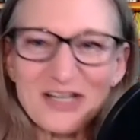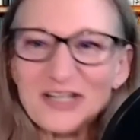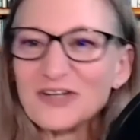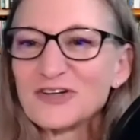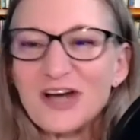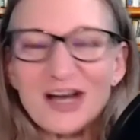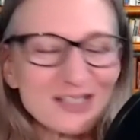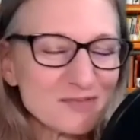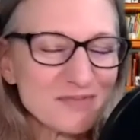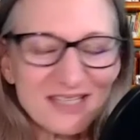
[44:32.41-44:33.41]
You're not
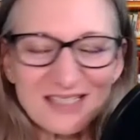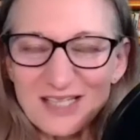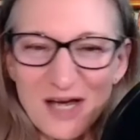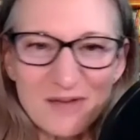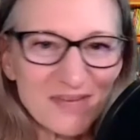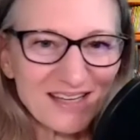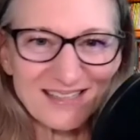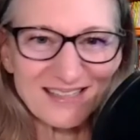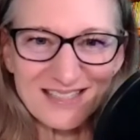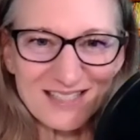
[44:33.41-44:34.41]
spending time
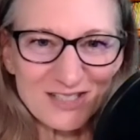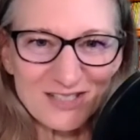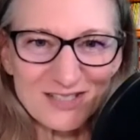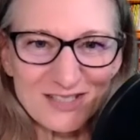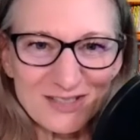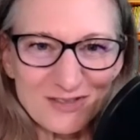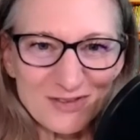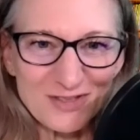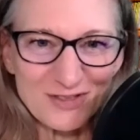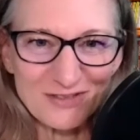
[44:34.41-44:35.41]
making decisions that don't
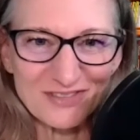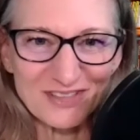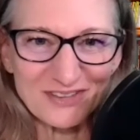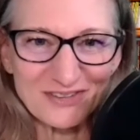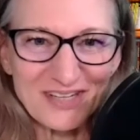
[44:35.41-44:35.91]
serve you.